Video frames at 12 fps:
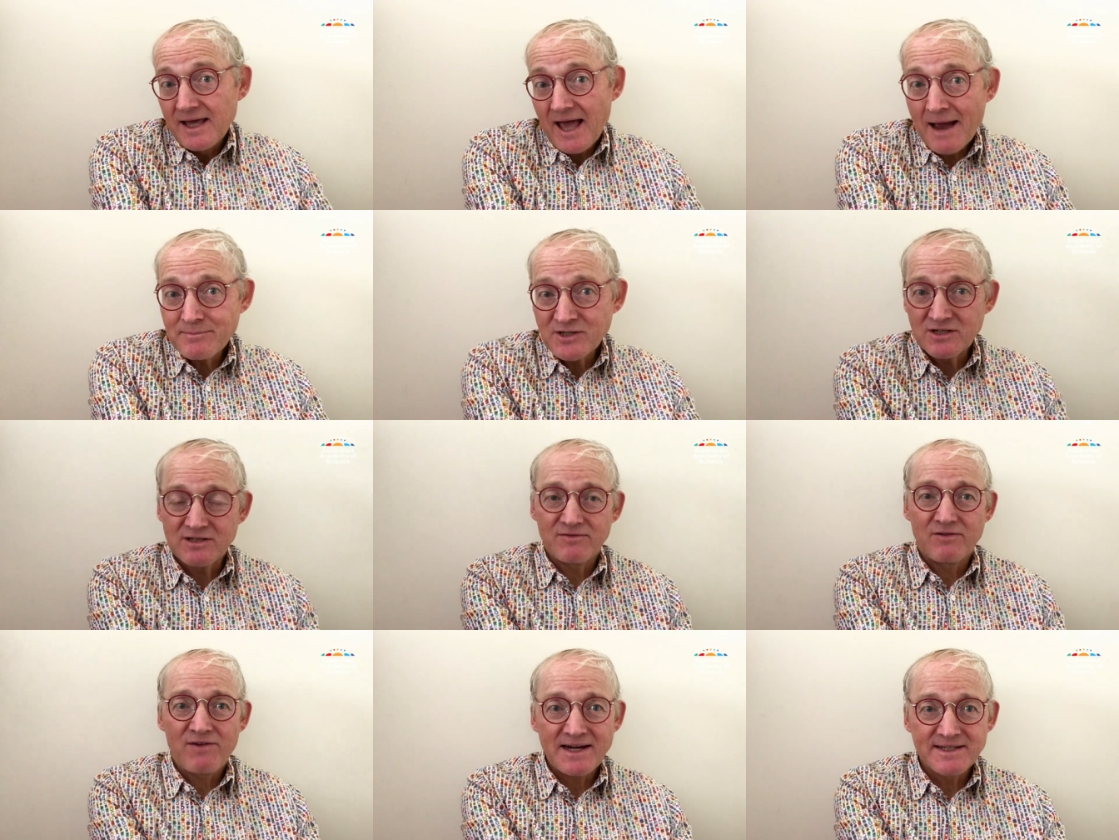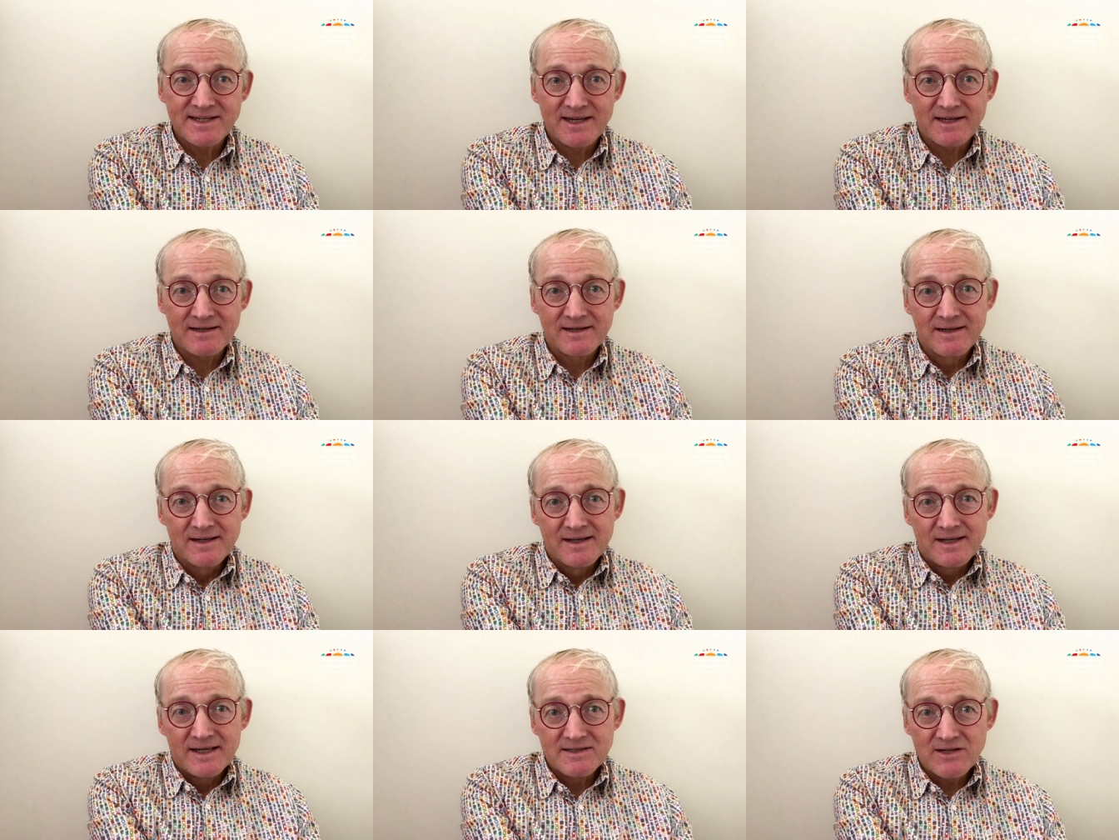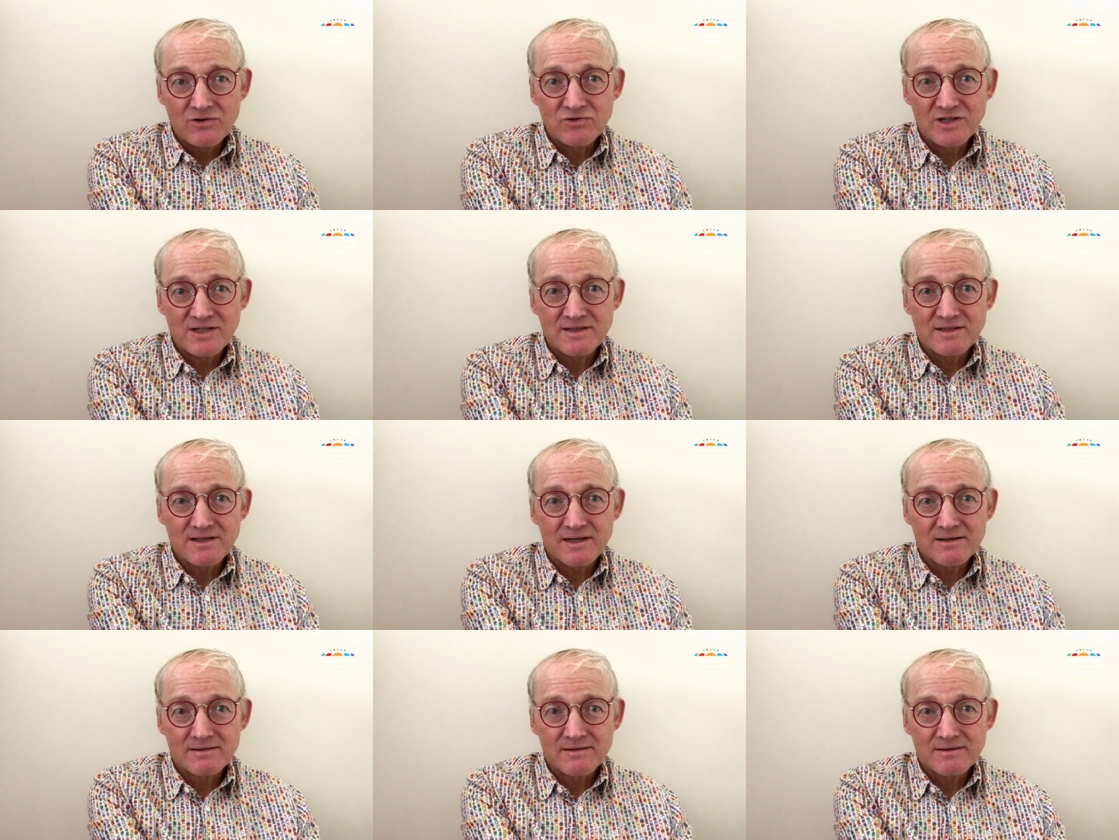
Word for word: absence of a vaccine, is social distancing.